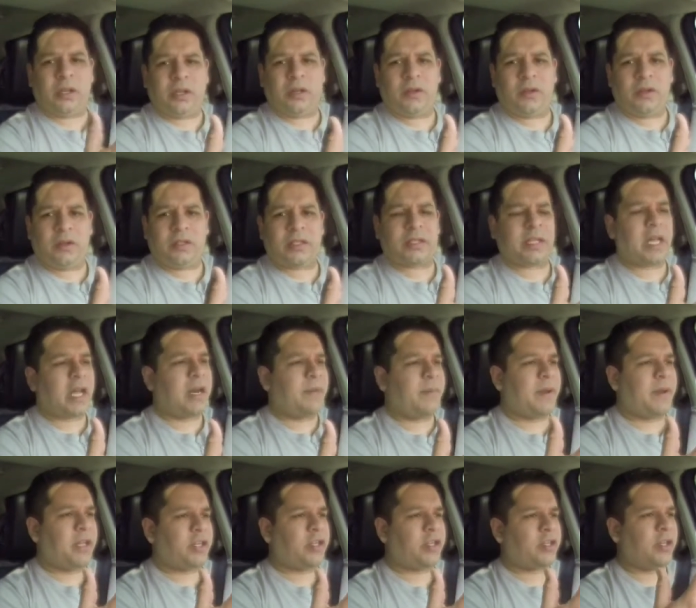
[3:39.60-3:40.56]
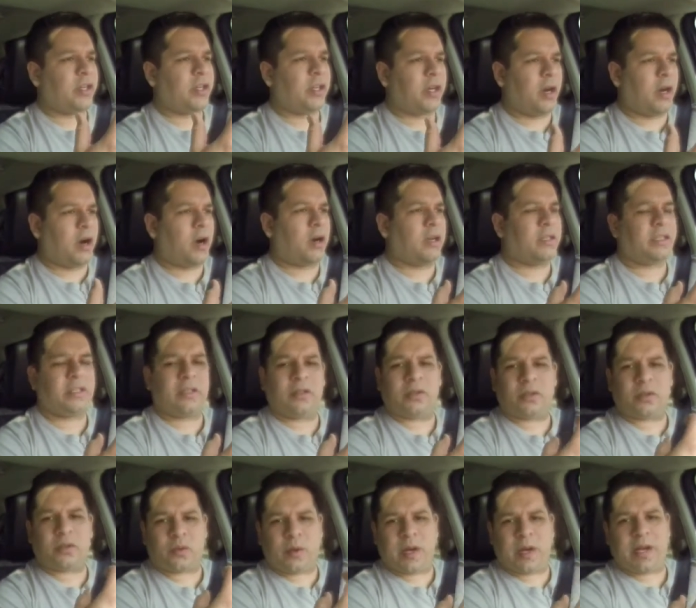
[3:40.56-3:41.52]
you just got to make sure your
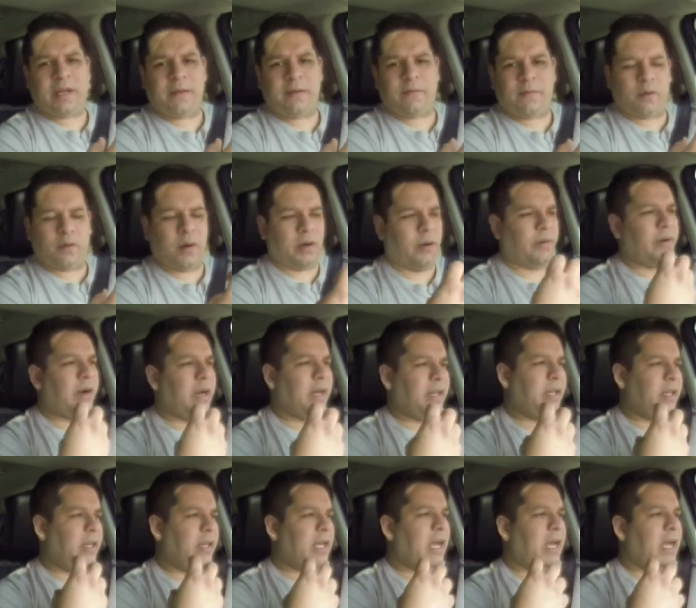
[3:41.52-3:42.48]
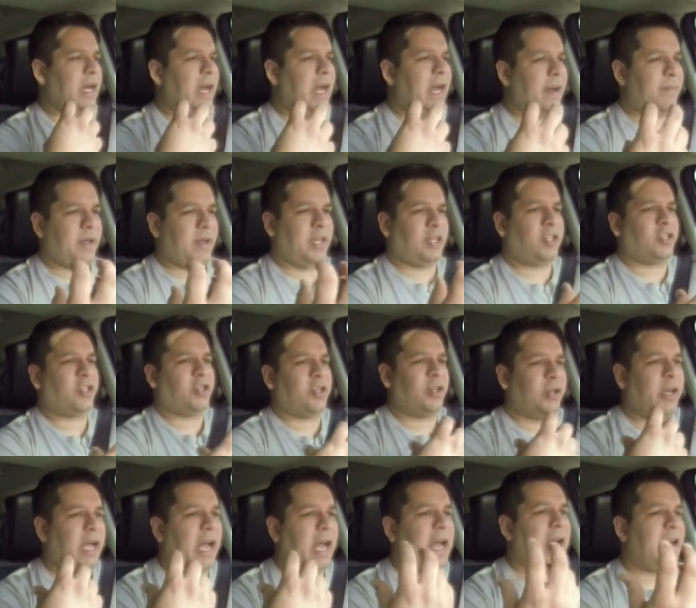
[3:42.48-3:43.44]
arsenal's ready for it, right? You got to make sure
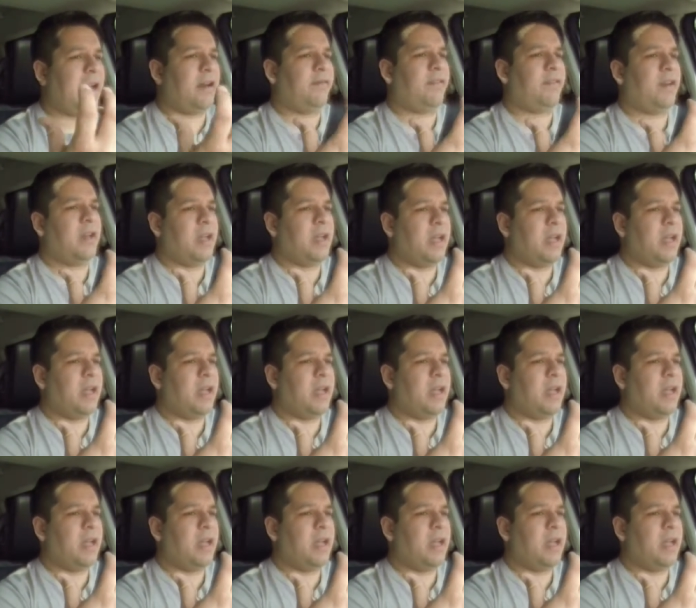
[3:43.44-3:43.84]
you have